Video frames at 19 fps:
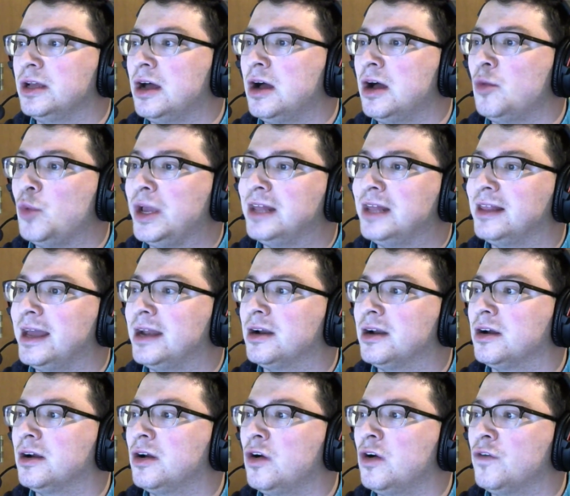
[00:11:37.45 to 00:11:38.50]
a week
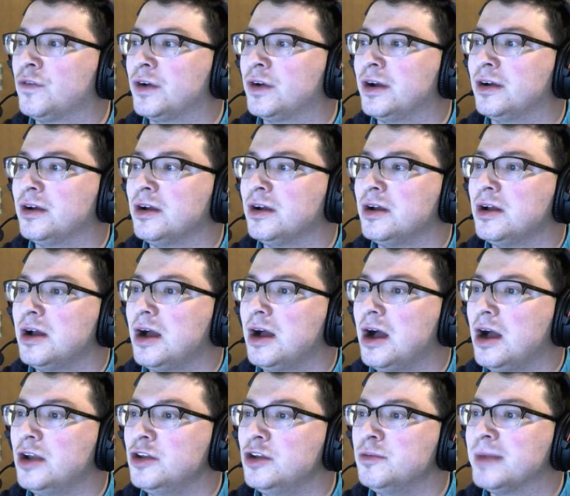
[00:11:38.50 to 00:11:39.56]
later over
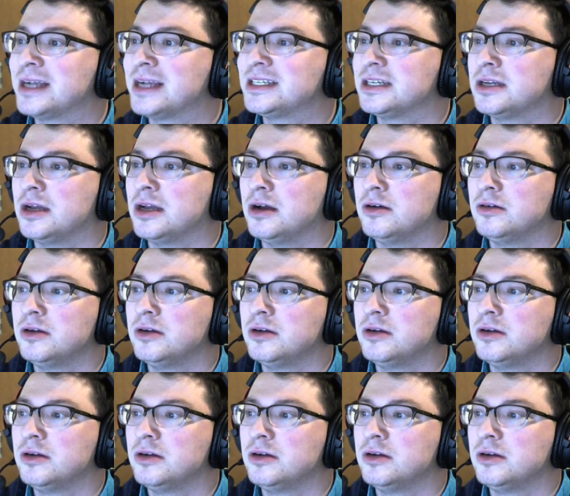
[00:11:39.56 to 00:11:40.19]
New Mexico.